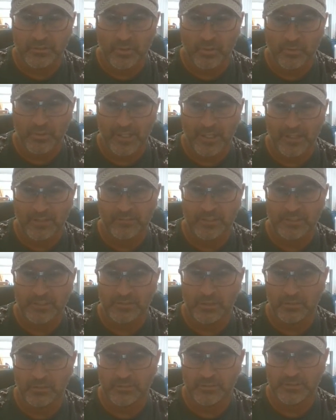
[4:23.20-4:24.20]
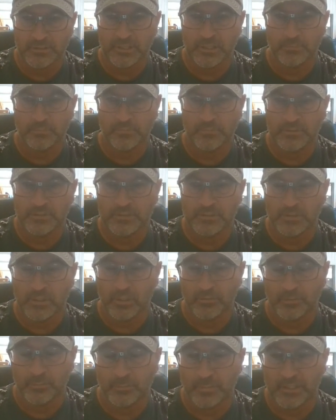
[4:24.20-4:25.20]
that don't have any
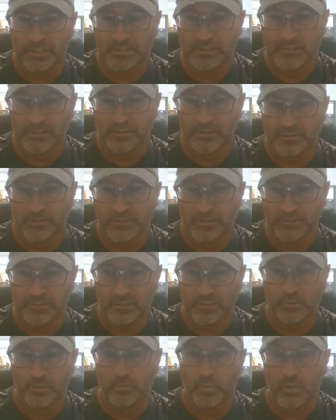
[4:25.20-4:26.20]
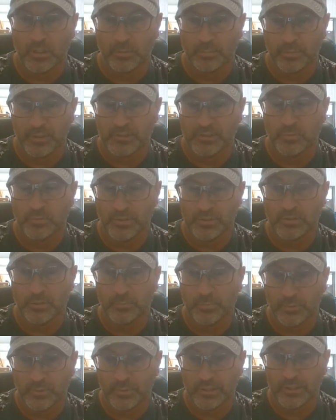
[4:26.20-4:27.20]
solvent-based sealers, and some of the water-based
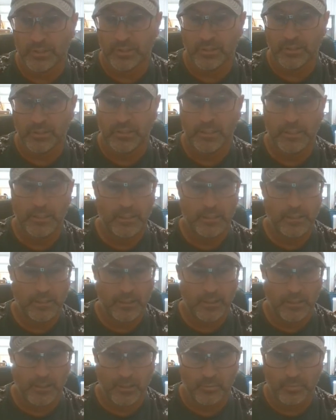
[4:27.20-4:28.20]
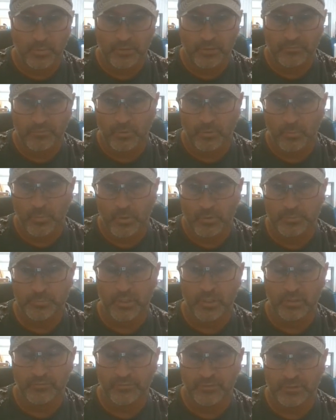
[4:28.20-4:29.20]
ones are pretty good. But for the
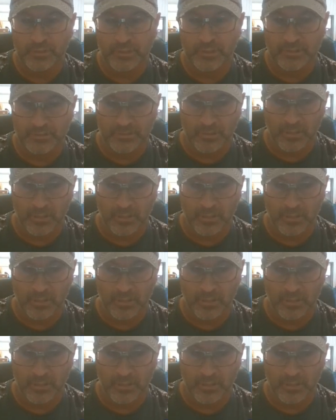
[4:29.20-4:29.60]
most part, if you can